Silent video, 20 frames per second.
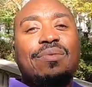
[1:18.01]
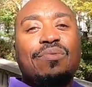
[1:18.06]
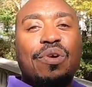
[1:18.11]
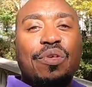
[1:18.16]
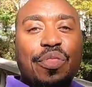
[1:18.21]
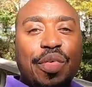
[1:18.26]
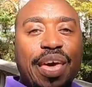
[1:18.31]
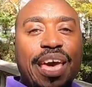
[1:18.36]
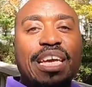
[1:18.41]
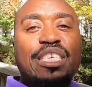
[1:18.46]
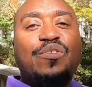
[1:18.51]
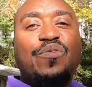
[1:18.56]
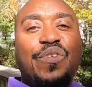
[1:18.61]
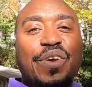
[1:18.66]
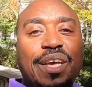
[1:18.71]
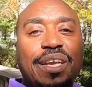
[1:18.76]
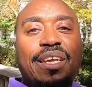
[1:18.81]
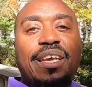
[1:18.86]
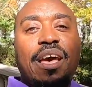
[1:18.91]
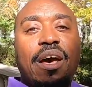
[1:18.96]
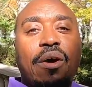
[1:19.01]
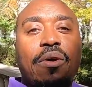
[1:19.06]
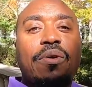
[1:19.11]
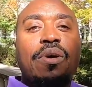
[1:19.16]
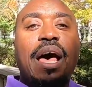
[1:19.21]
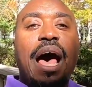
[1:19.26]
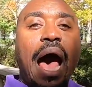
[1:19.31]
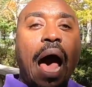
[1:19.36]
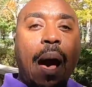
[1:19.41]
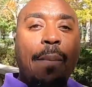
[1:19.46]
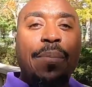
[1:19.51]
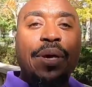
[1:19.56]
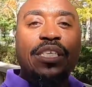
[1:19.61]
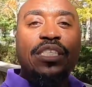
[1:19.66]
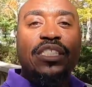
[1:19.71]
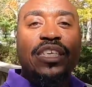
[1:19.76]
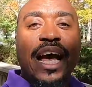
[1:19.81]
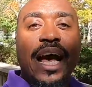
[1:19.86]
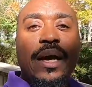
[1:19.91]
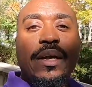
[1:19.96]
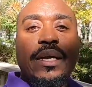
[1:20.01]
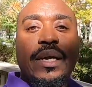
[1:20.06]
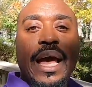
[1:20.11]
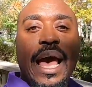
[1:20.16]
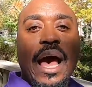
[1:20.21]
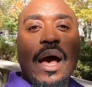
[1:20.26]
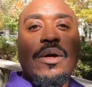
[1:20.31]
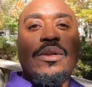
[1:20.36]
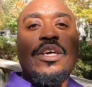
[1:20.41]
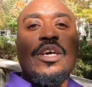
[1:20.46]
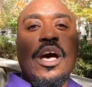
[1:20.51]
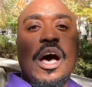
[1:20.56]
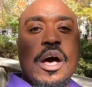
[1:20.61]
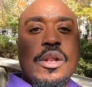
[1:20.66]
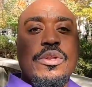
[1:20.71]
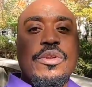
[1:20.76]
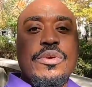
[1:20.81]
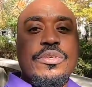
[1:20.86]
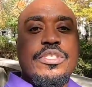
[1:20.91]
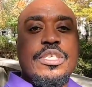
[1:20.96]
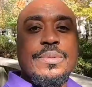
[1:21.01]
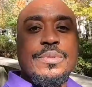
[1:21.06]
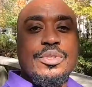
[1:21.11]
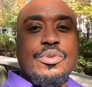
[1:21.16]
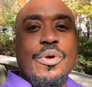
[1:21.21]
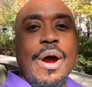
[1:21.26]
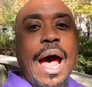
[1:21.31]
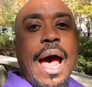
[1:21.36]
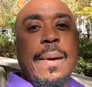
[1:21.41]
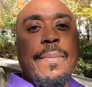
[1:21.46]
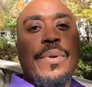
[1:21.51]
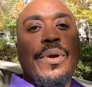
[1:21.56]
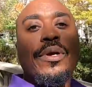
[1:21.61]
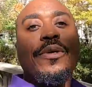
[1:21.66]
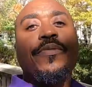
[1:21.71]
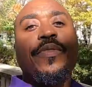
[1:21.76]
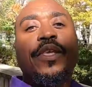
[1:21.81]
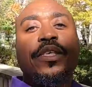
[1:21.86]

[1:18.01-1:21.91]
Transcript: With each video, I'll be shouting out a new subscriber.